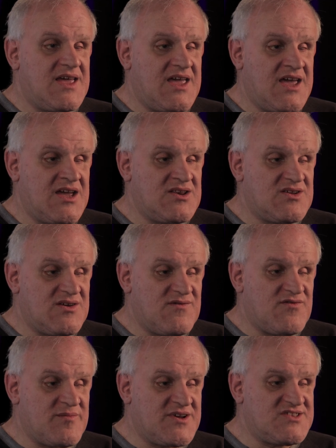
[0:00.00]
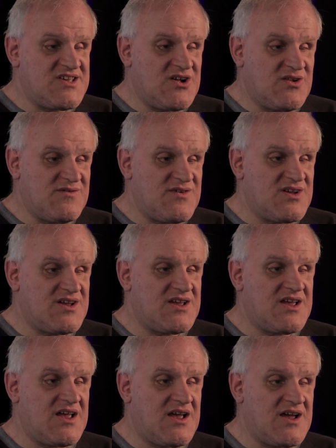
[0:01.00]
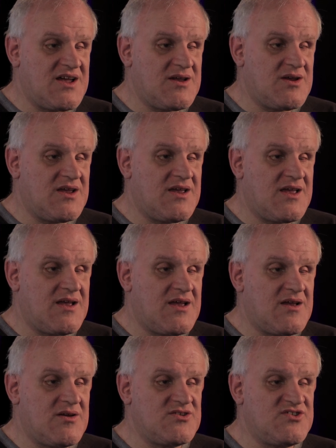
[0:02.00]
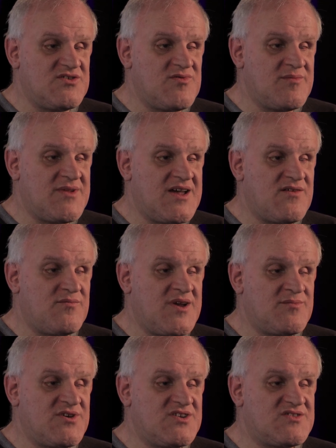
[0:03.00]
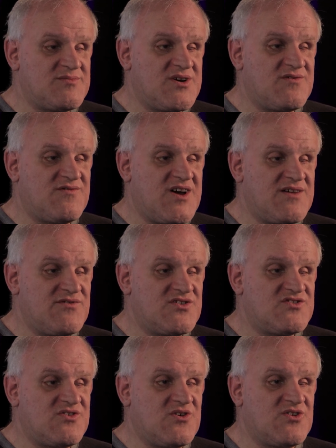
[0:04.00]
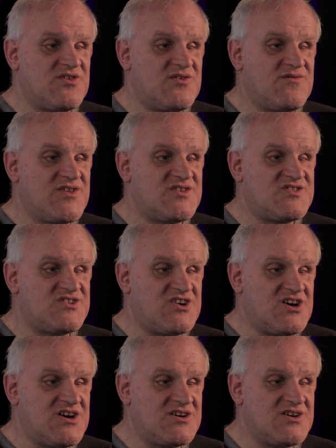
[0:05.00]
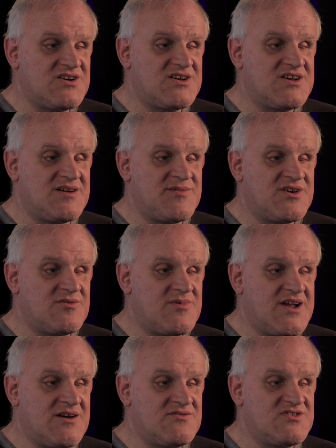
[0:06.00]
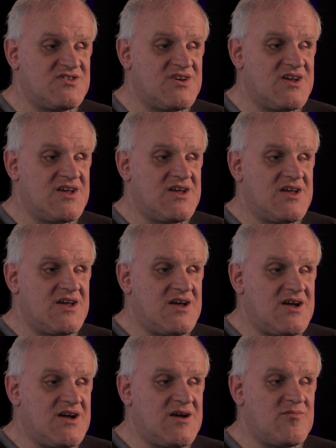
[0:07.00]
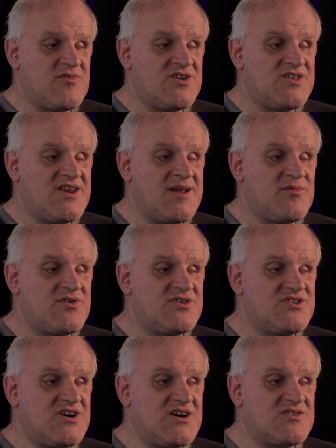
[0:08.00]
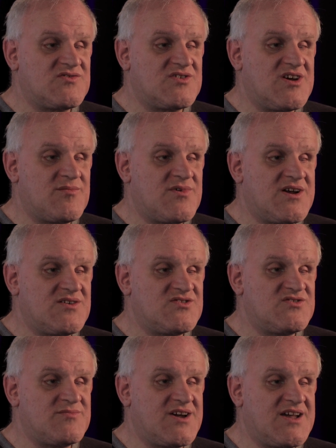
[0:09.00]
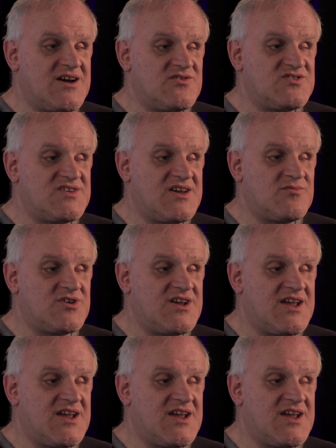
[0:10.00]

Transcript: And for myself, I do have memories about 5 years old of this dog coming around. One of the neighborhood dogs would come around to my house and